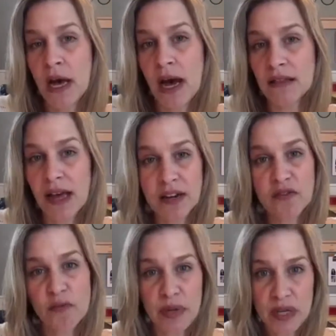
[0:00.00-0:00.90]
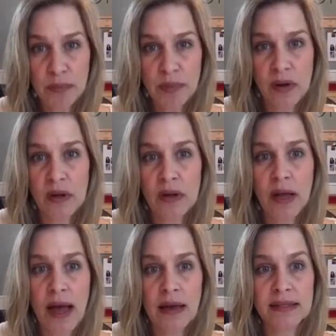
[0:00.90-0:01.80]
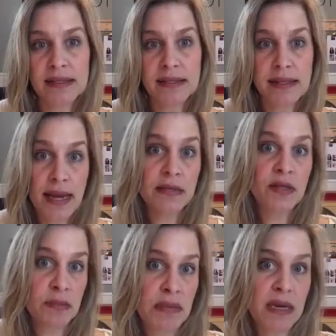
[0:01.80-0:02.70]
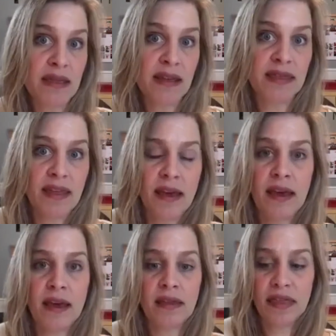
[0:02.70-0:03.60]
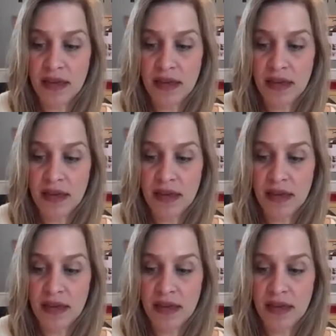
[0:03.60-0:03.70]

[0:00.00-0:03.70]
A lot of people say to me that they